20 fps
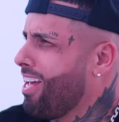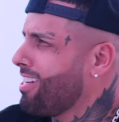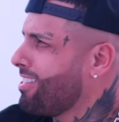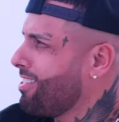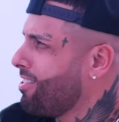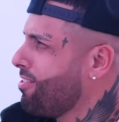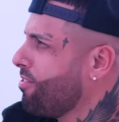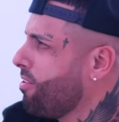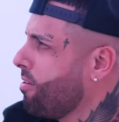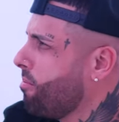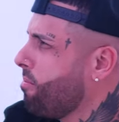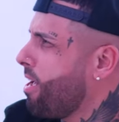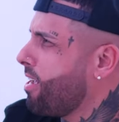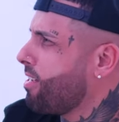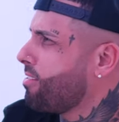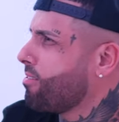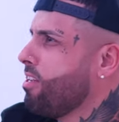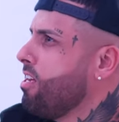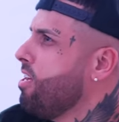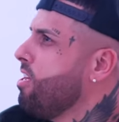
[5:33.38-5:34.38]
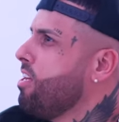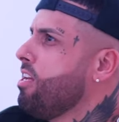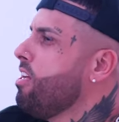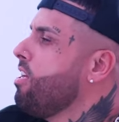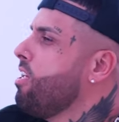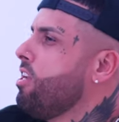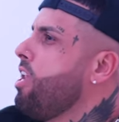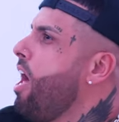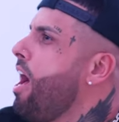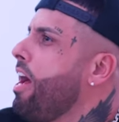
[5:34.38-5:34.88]
asking you to back."
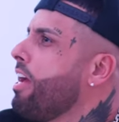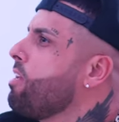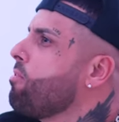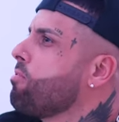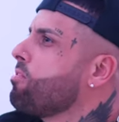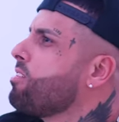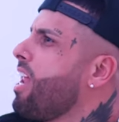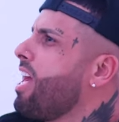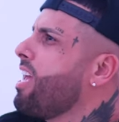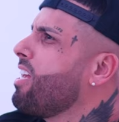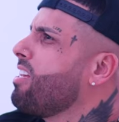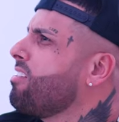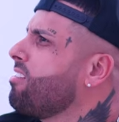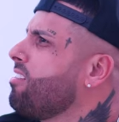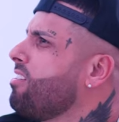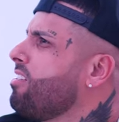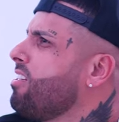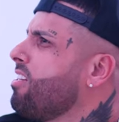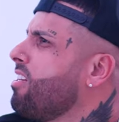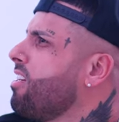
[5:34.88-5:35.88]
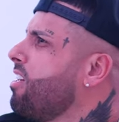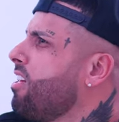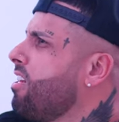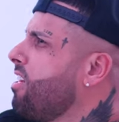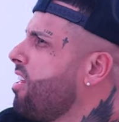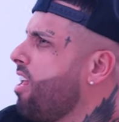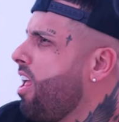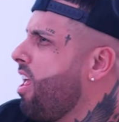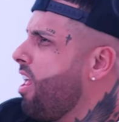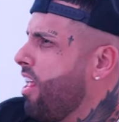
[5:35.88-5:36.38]
Nah, he was no, like he was big.
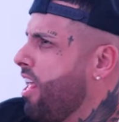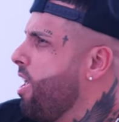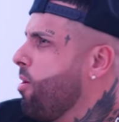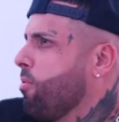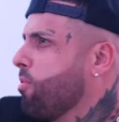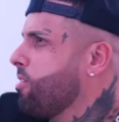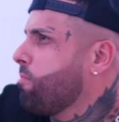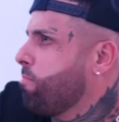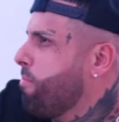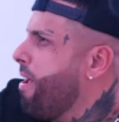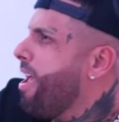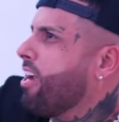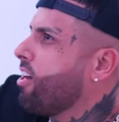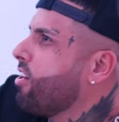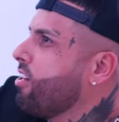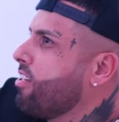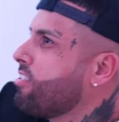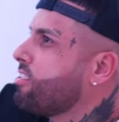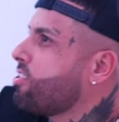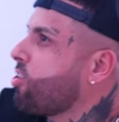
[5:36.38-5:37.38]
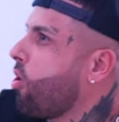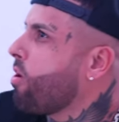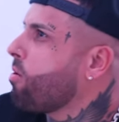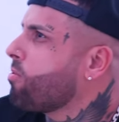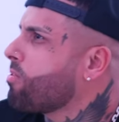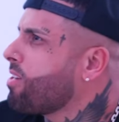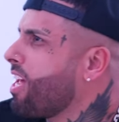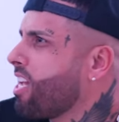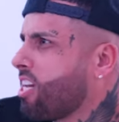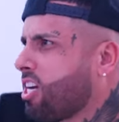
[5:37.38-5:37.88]
He was bigger, so he
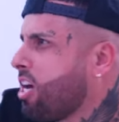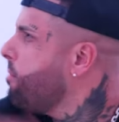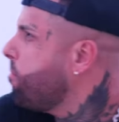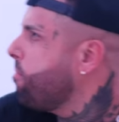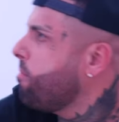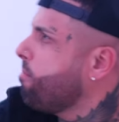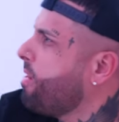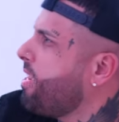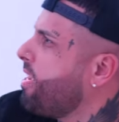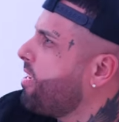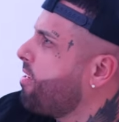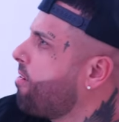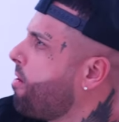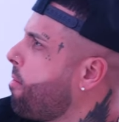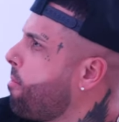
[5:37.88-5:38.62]
was like, "Come with me,"